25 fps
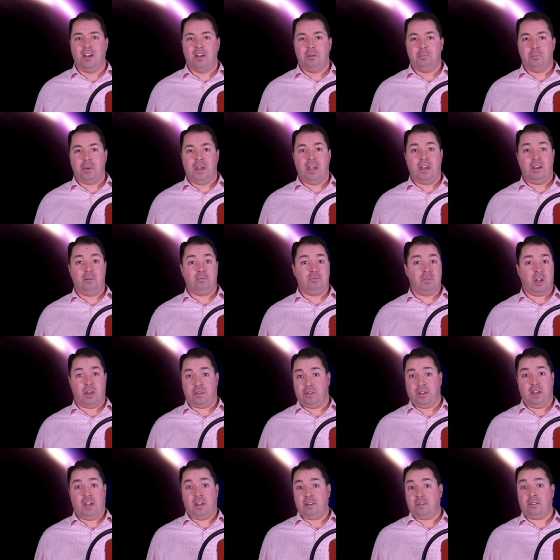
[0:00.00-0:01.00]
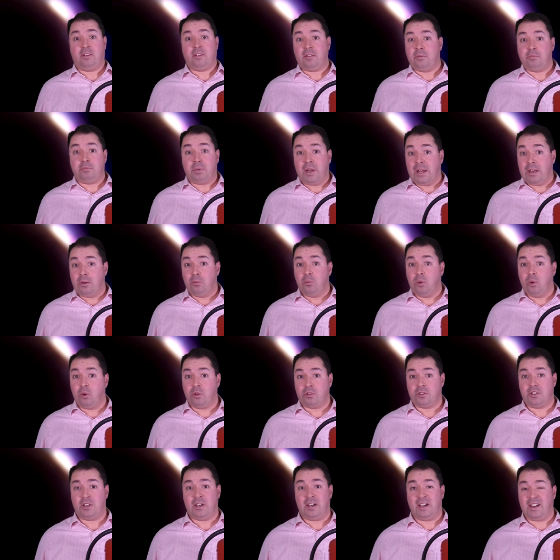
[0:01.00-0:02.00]
Being nothing other than plain
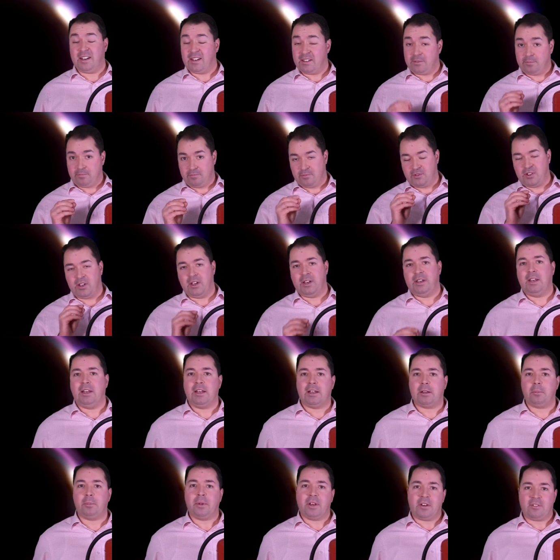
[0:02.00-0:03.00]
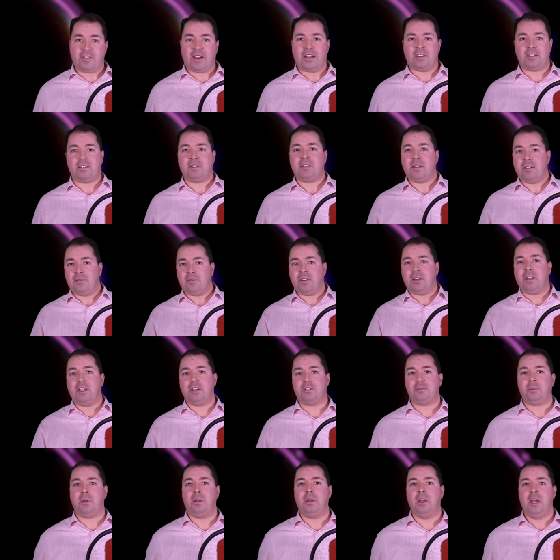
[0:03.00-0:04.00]
water and a tiny little bit of additive in
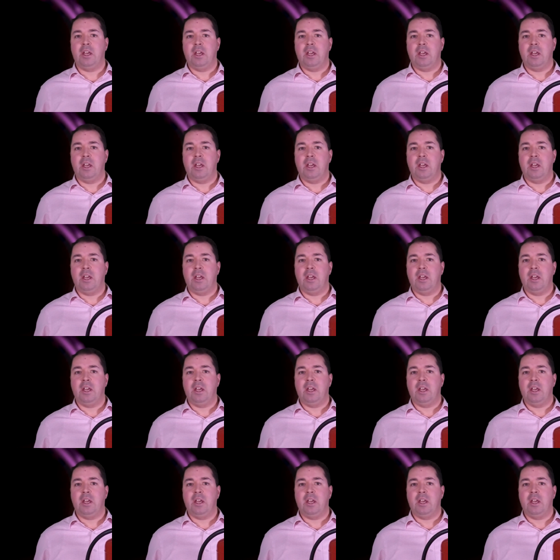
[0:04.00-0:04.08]
this one,